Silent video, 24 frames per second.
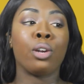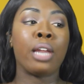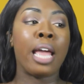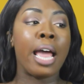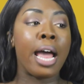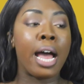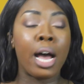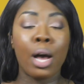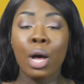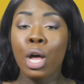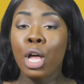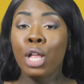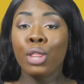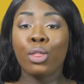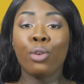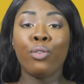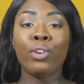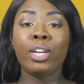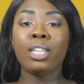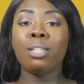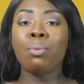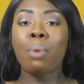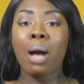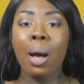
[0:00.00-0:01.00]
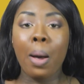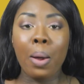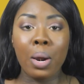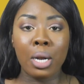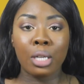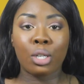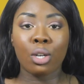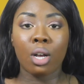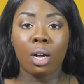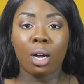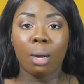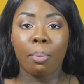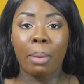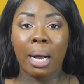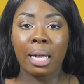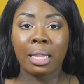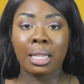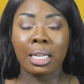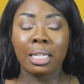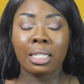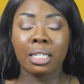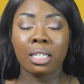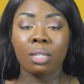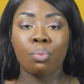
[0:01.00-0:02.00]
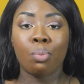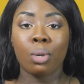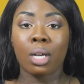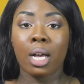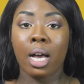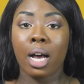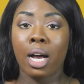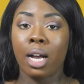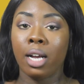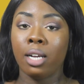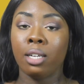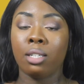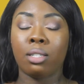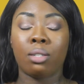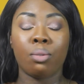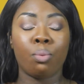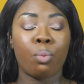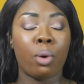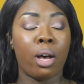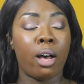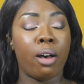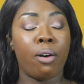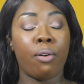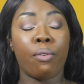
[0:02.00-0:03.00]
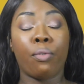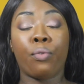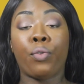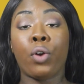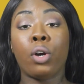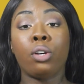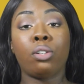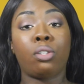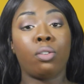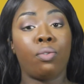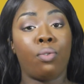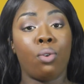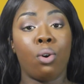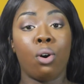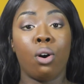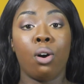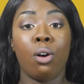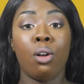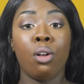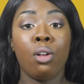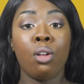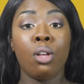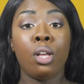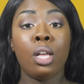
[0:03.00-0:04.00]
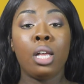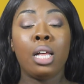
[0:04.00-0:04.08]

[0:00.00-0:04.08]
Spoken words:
Now, the reason why I want to talk about this is because, well, first of all,